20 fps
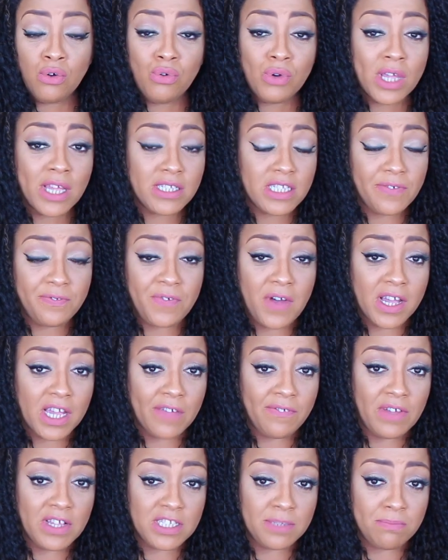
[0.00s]
Who gives a
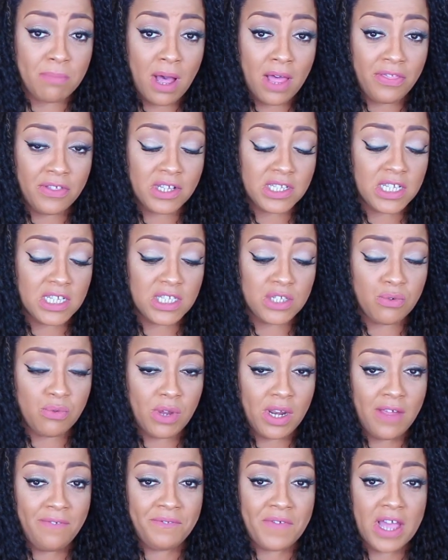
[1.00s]
fuck if his mother doesn't
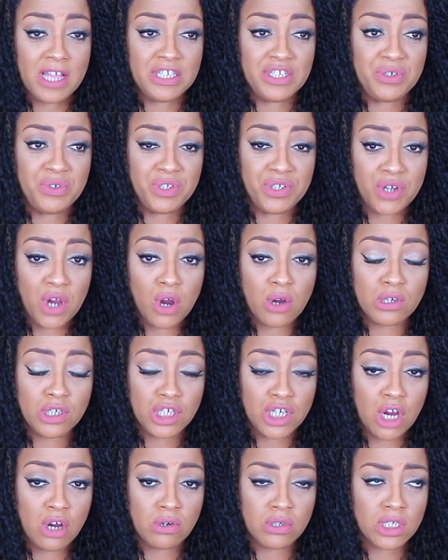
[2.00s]
want to invite you to her
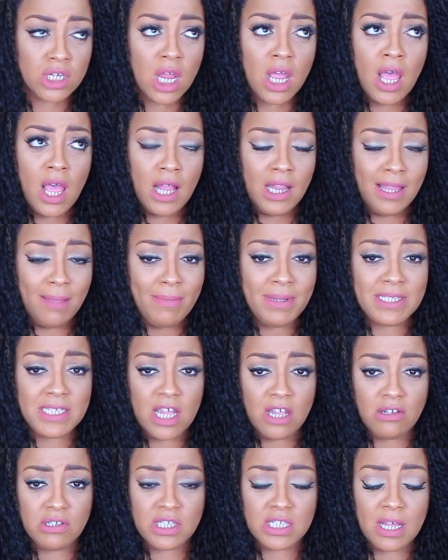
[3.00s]
church? Let me
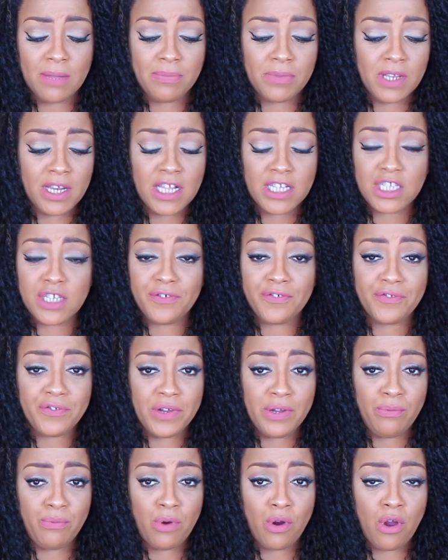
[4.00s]
tell you something. It's a
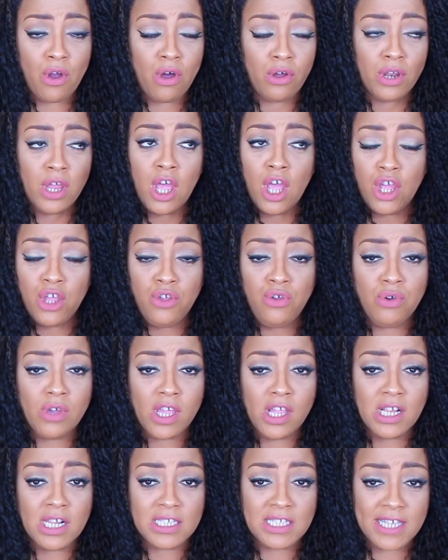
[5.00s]
free world. You
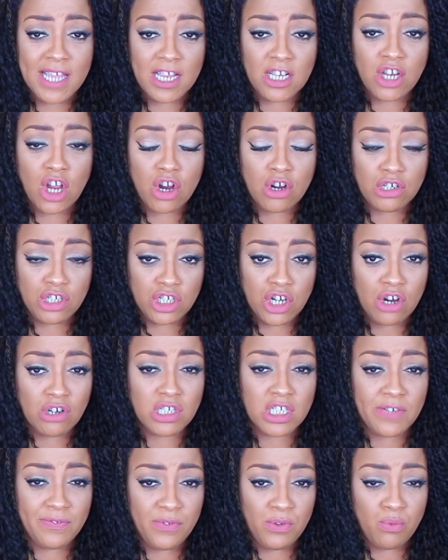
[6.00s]
can attend her
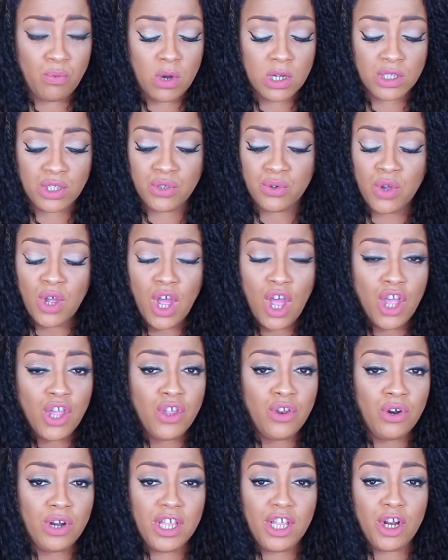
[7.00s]
church if you want to.
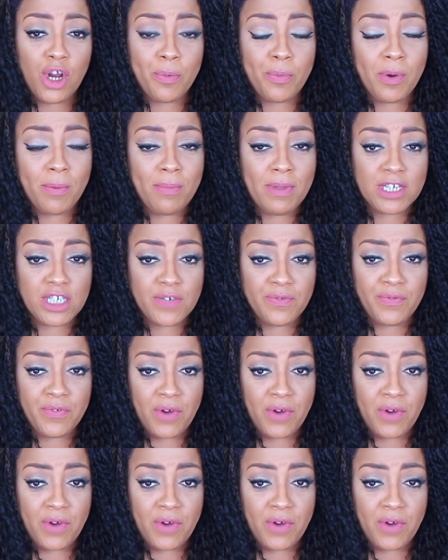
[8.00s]
You don't need her permission